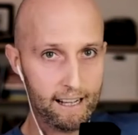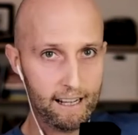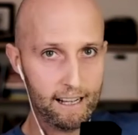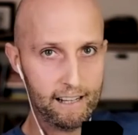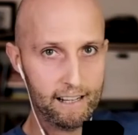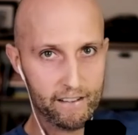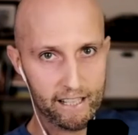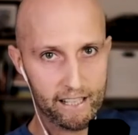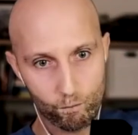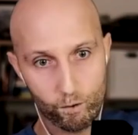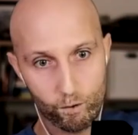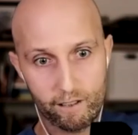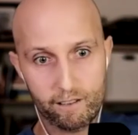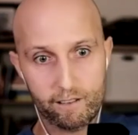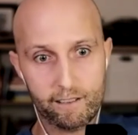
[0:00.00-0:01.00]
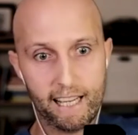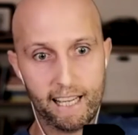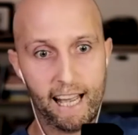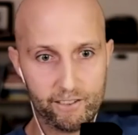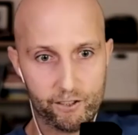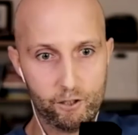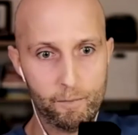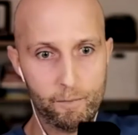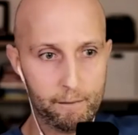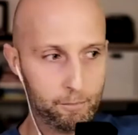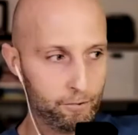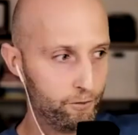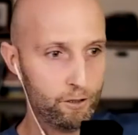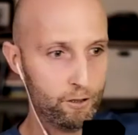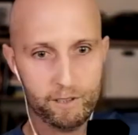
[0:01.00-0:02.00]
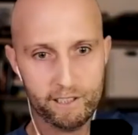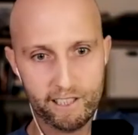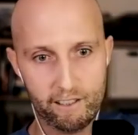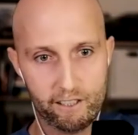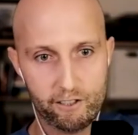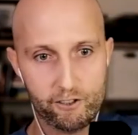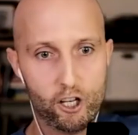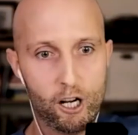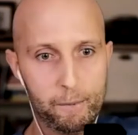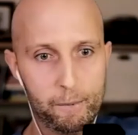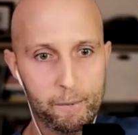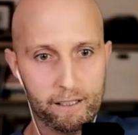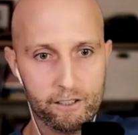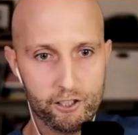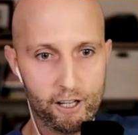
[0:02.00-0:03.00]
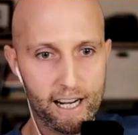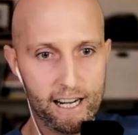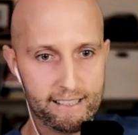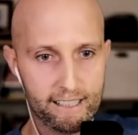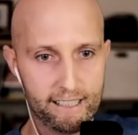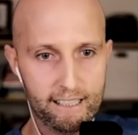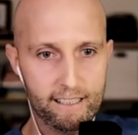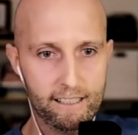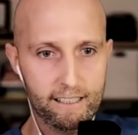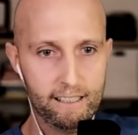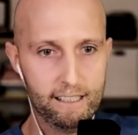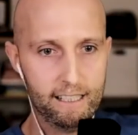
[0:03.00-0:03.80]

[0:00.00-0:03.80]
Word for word: and then with cancer my performance started dropping drastically